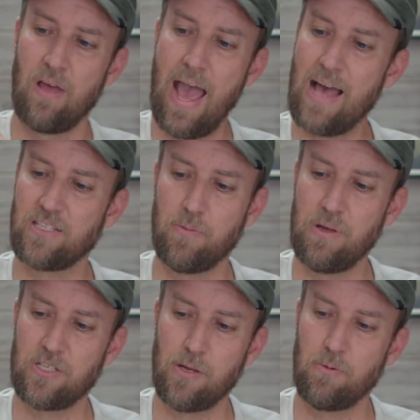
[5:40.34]
has to
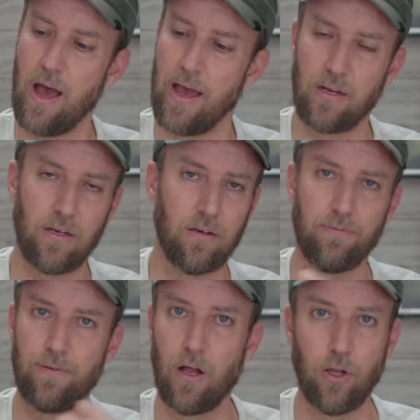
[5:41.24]
be some kind
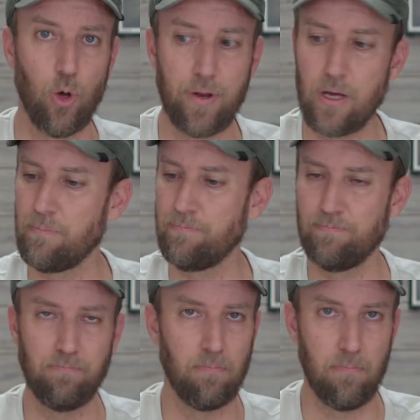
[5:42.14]
of aluminum,
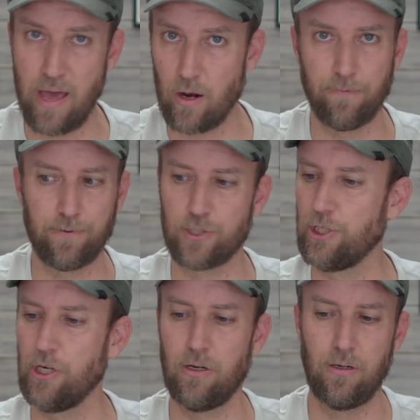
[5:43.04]
metal for
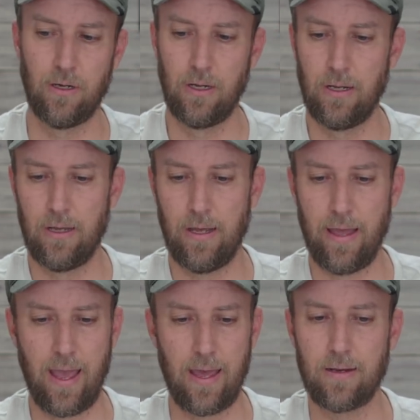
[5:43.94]
sure.
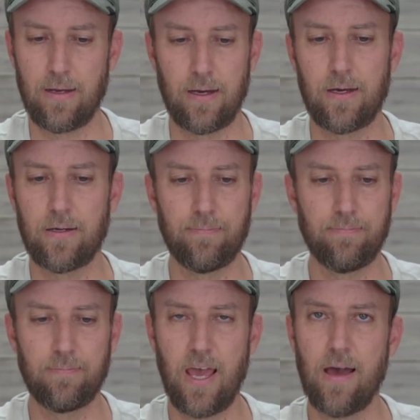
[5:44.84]
And uh,
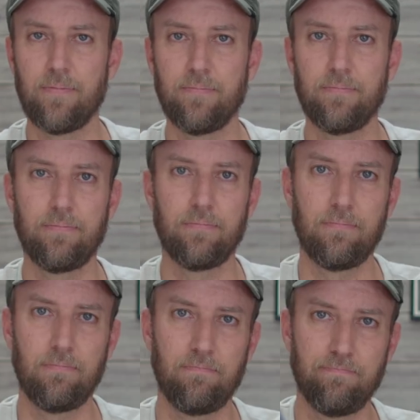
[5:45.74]
yeah,
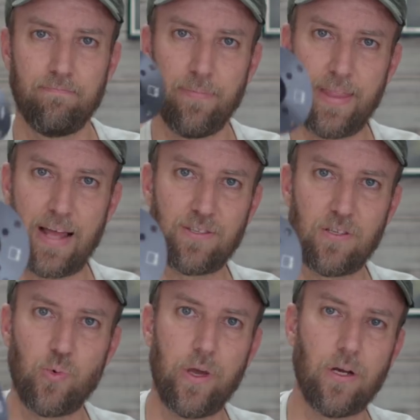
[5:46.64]
that's
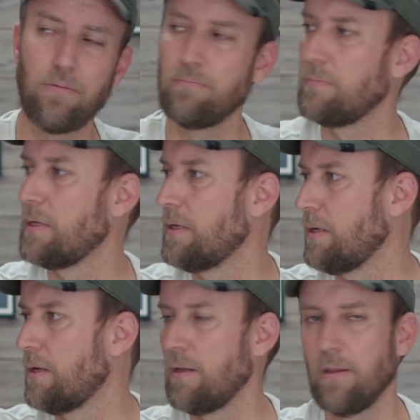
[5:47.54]
the tweeter.
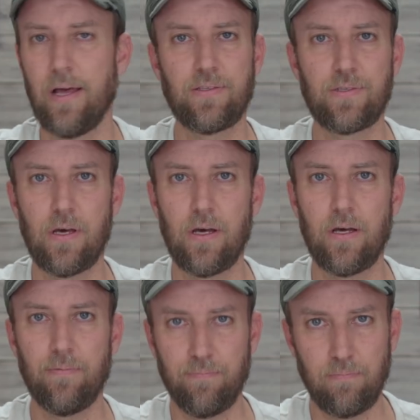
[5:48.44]
Let's,
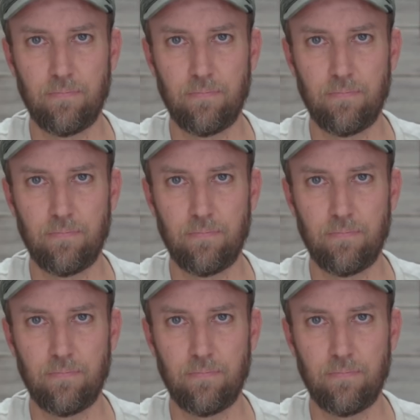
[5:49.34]
uh,